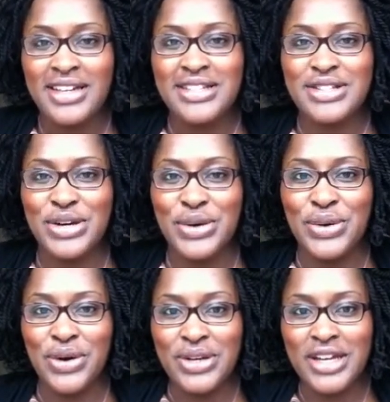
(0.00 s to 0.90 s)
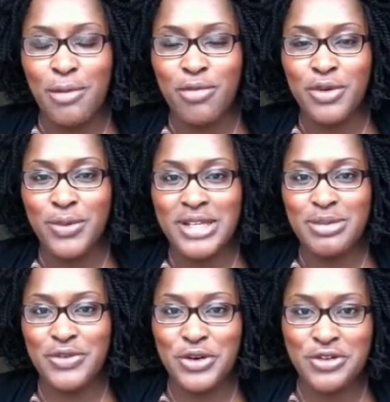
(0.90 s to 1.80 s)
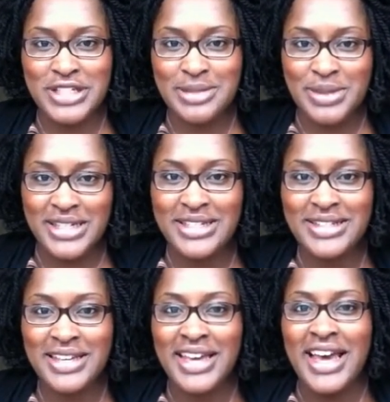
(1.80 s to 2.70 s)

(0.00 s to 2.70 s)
so only a couple more weeks before Christmas,